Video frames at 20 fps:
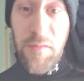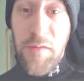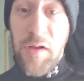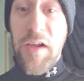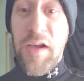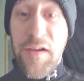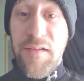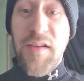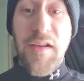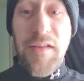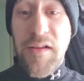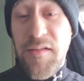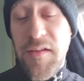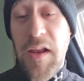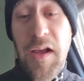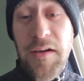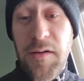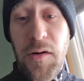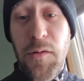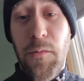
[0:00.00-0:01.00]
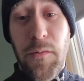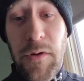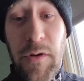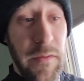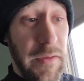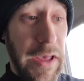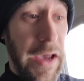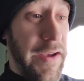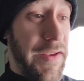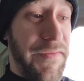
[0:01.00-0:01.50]
Like I said, that's not going to
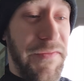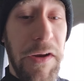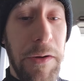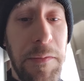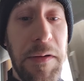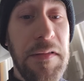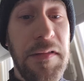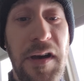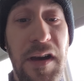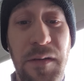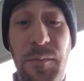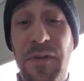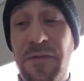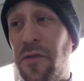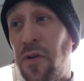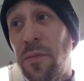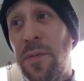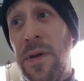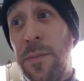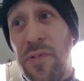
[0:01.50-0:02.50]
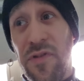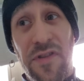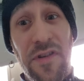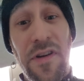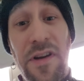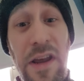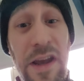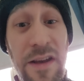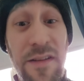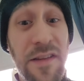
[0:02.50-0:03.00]
last very long before people
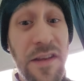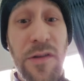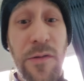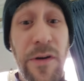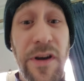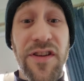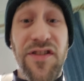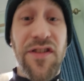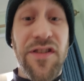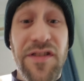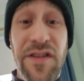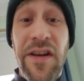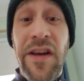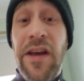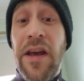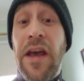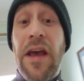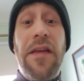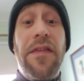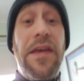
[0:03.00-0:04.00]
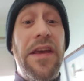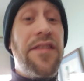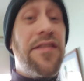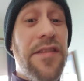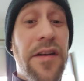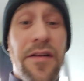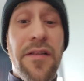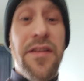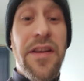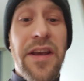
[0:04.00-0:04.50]
start asking questions. They
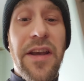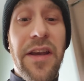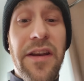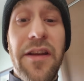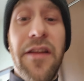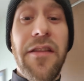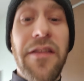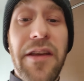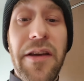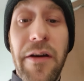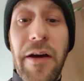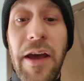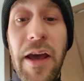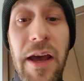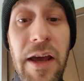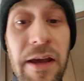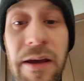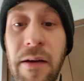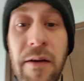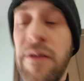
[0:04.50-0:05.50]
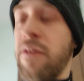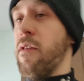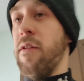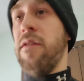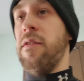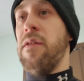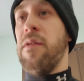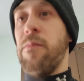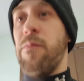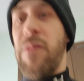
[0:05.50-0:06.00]
start digging in and they go, hey,
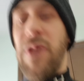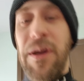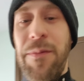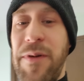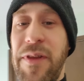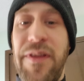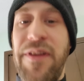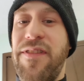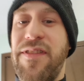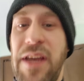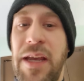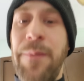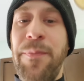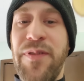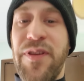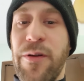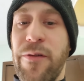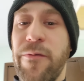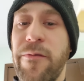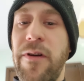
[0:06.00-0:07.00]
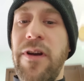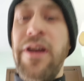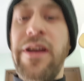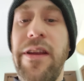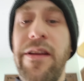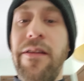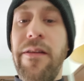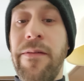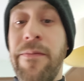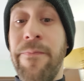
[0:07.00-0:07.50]
maybe these apes are
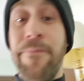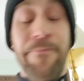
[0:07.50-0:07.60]
right.